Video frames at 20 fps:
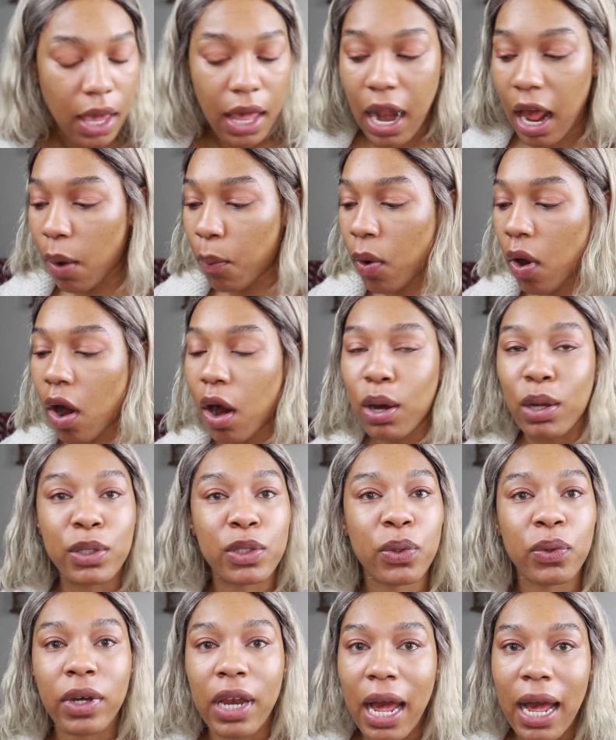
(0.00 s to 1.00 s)
And I will
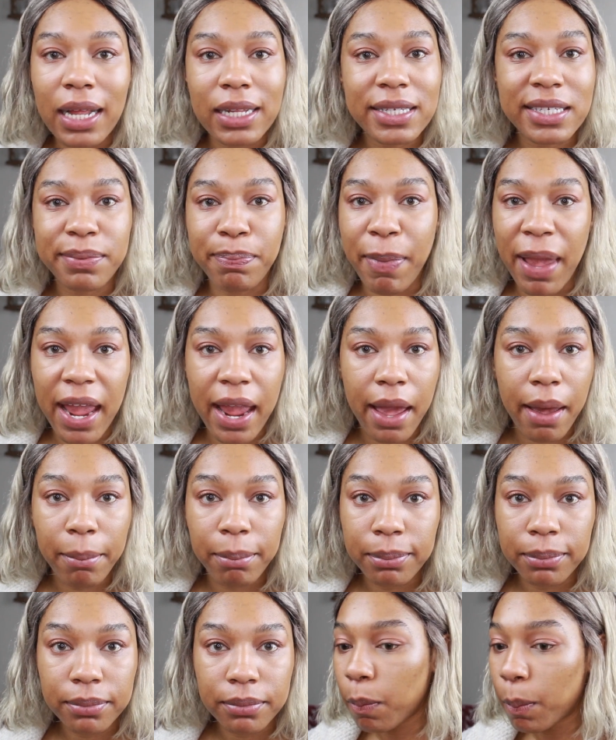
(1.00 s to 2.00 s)
also not
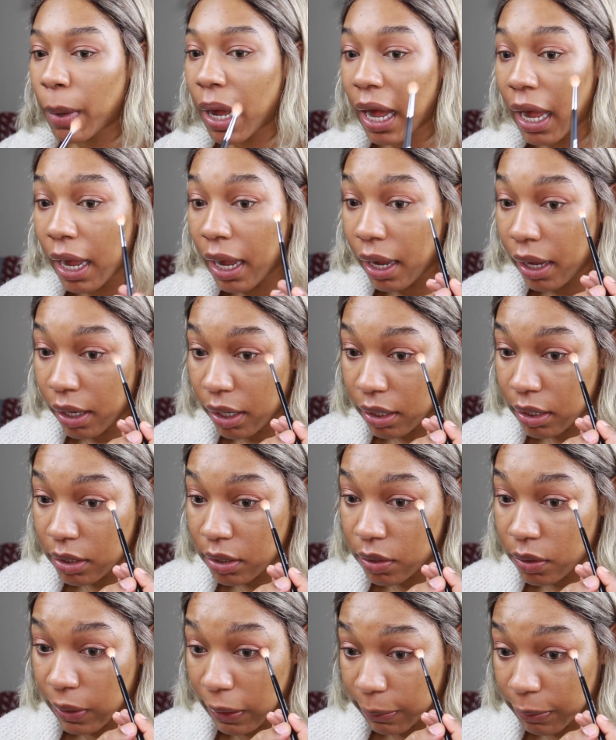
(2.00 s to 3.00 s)
spam my
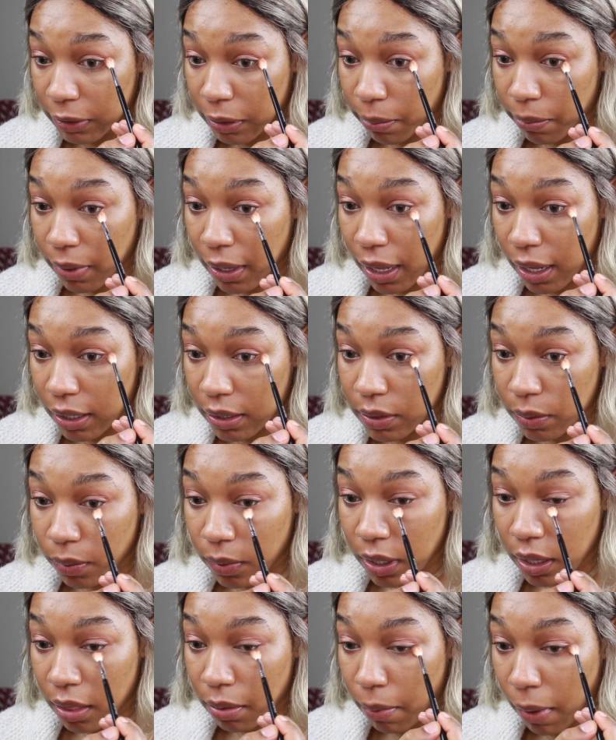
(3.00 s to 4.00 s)
description box
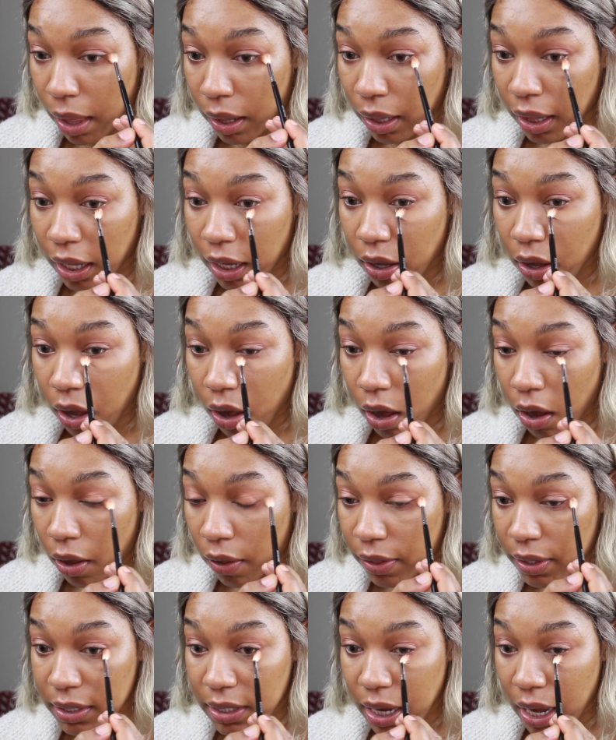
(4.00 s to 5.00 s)
with my link
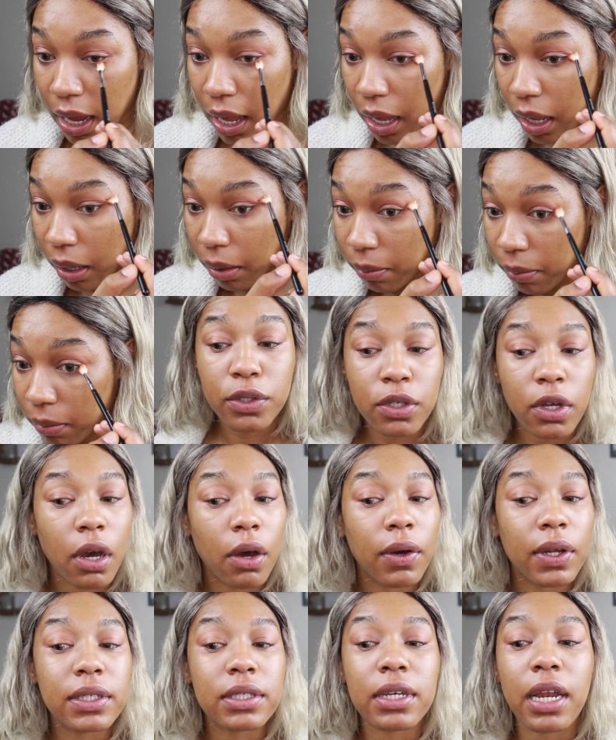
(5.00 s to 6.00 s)
all the time.
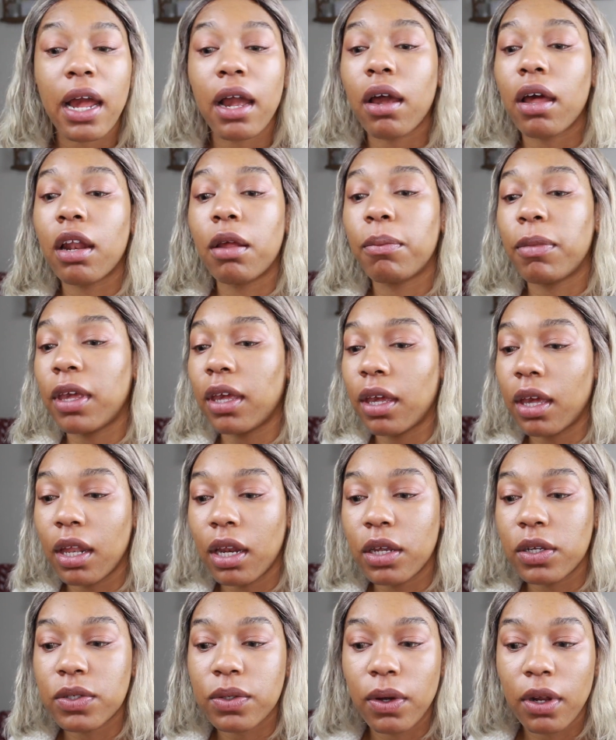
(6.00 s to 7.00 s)
So it's not gonna be
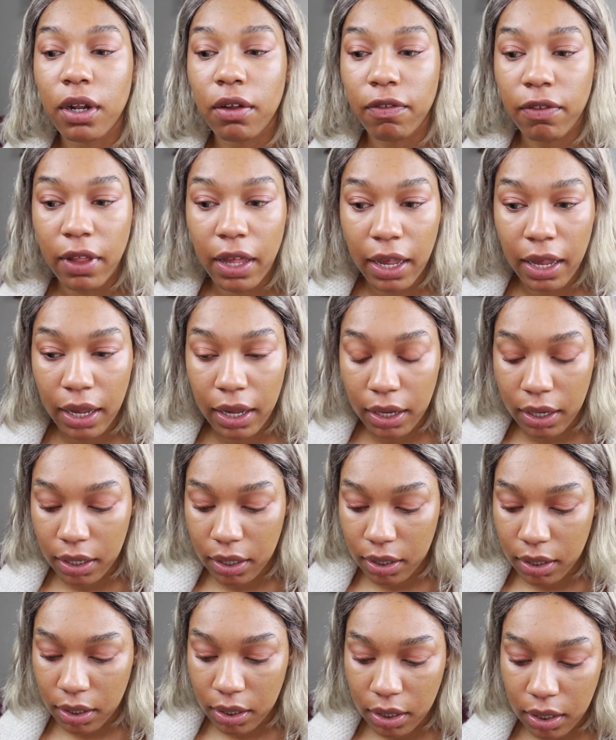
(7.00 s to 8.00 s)
any sort of
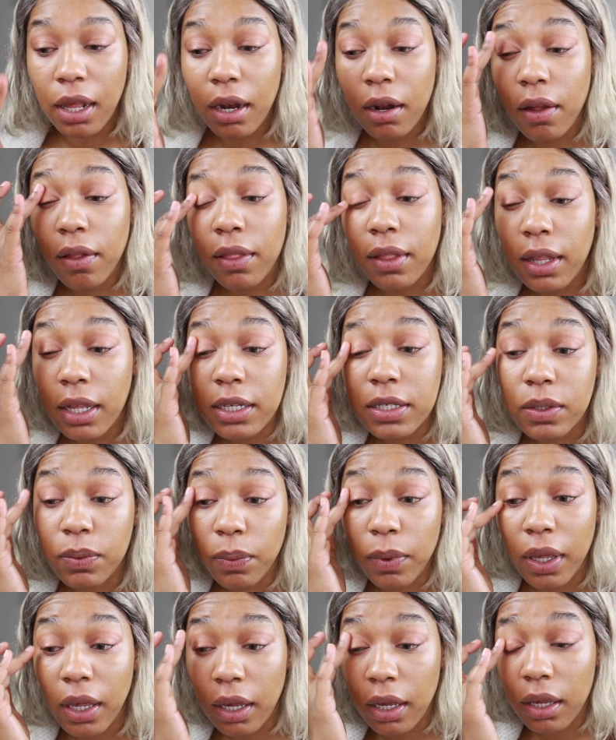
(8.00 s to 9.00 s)
like, and on this
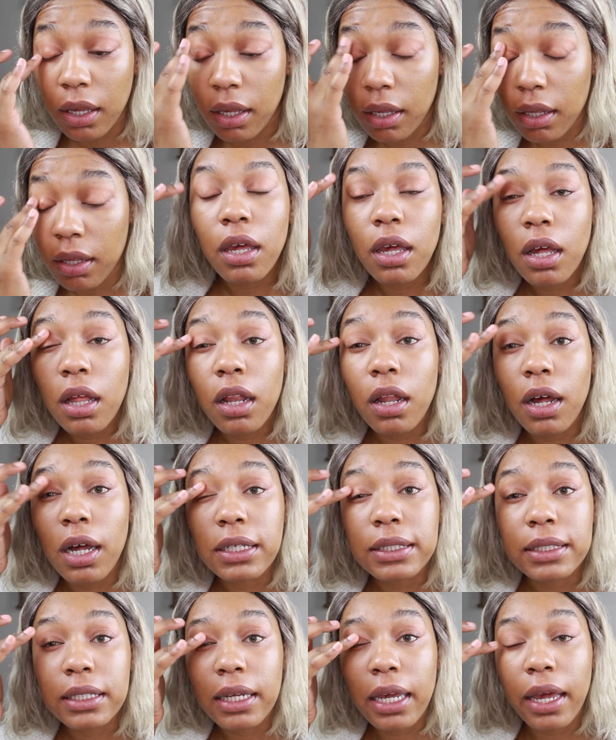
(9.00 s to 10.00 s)
week in
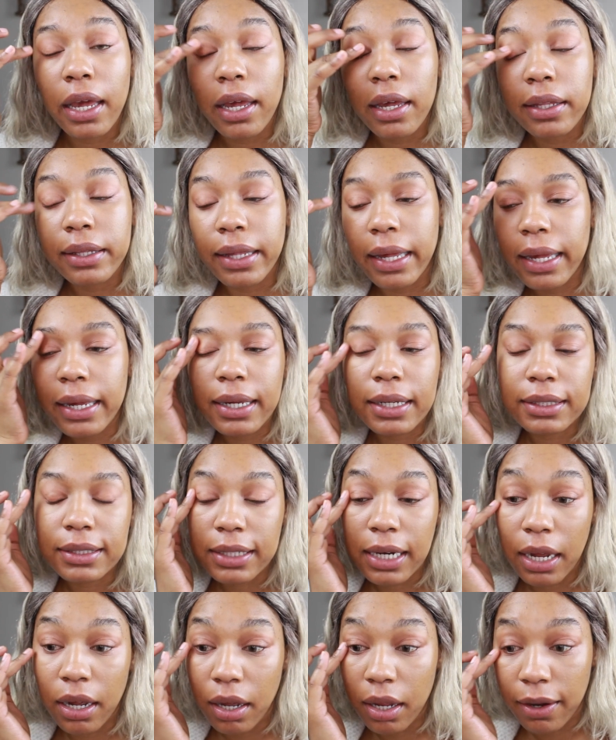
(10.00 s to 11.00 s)
Glossier, like it's
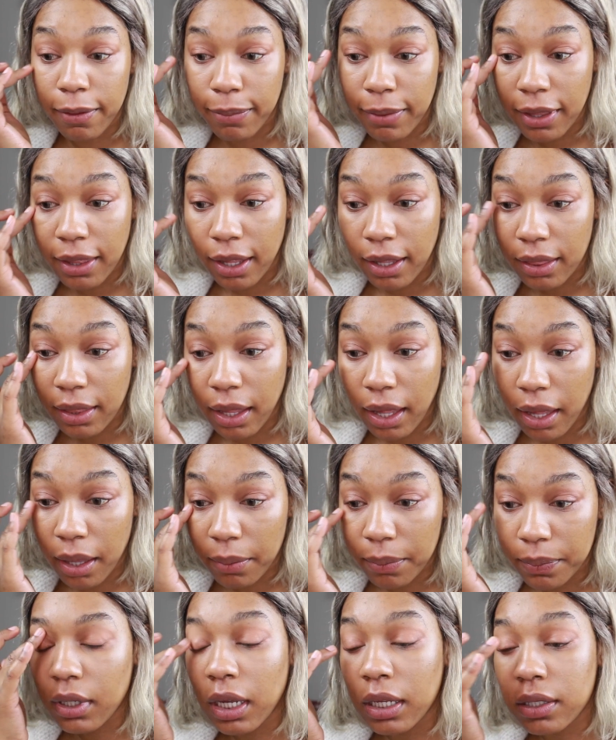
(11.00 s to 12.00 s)
not gonna be like
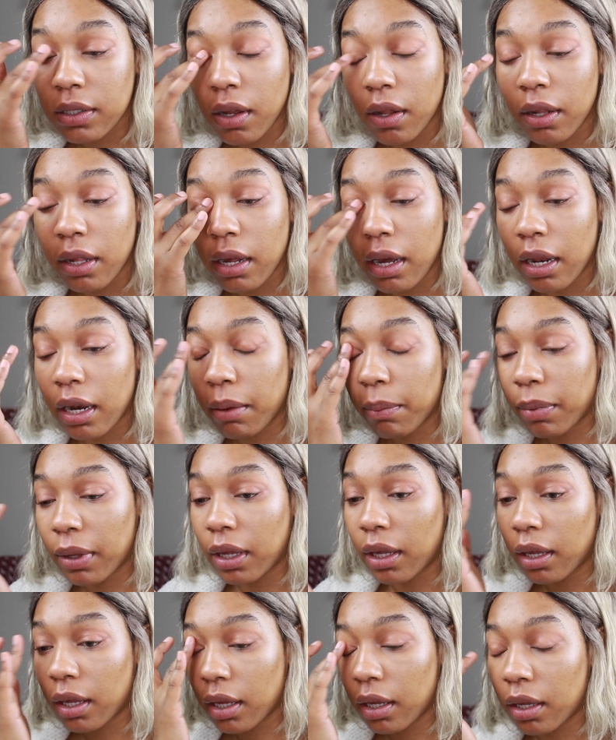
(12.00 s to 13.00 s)
that. It's only gonna
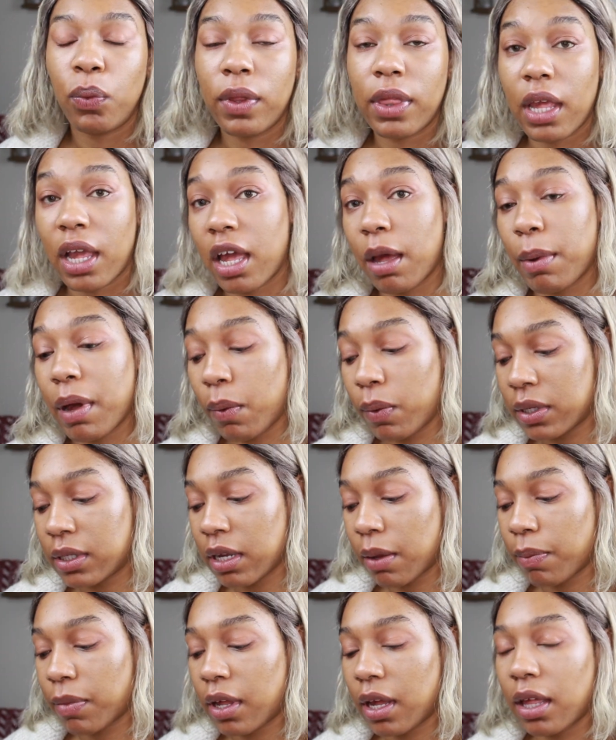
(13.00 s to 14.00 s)
be when they come out with
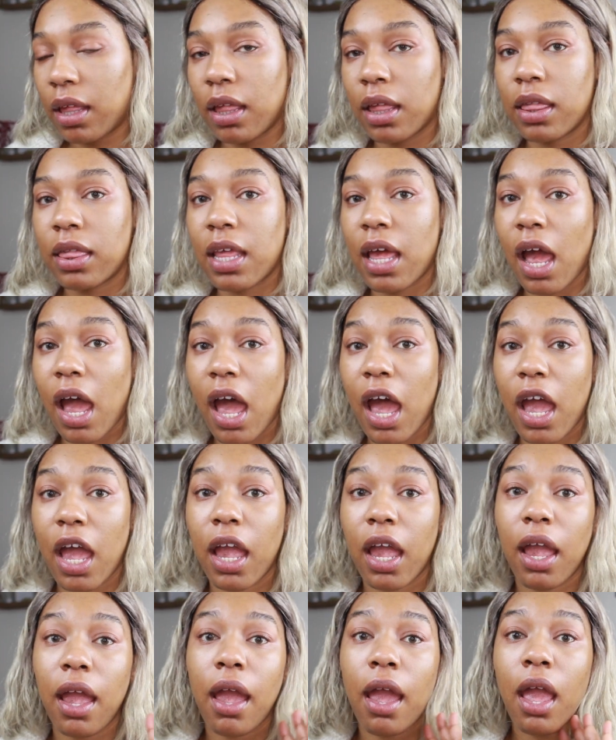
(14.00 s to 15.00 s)
something that
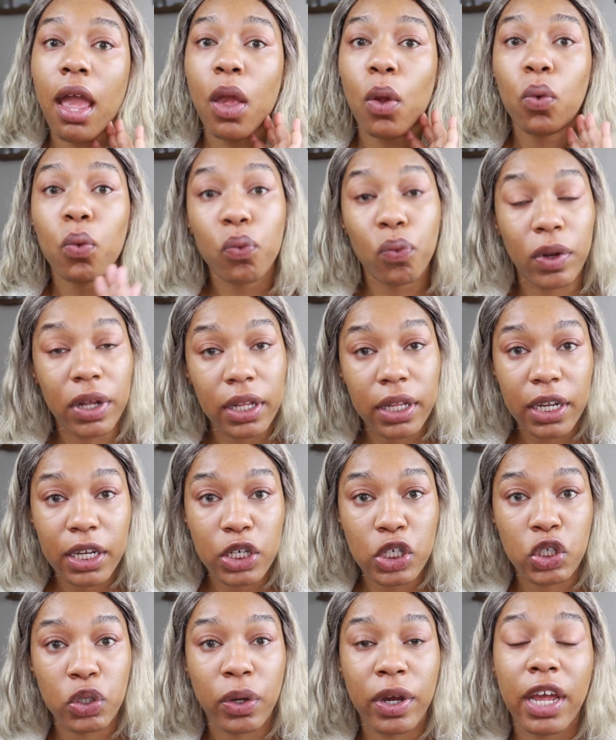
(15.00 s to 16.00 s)
I really
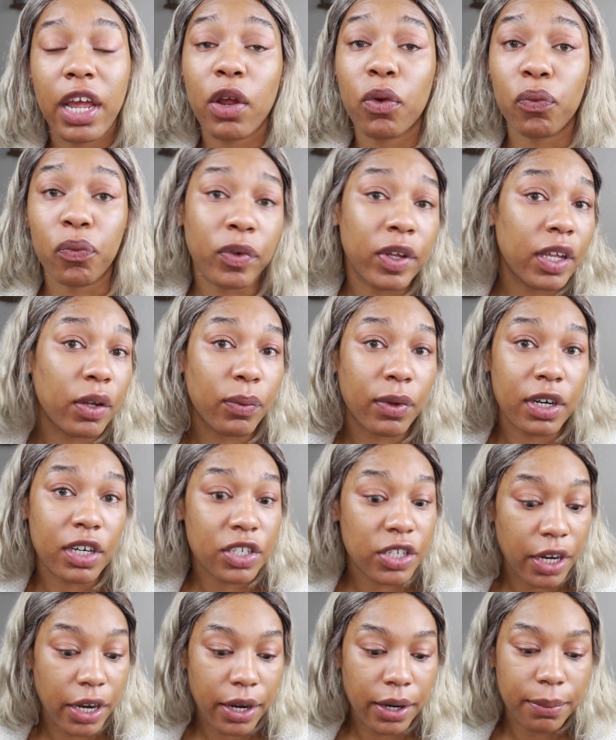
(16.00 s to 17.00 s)
enjoy and really wanna
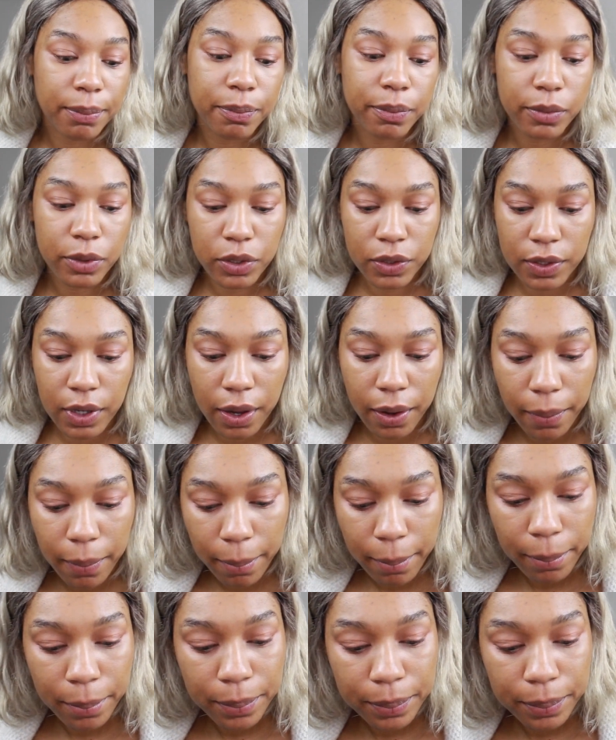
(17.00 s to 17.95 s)
share. So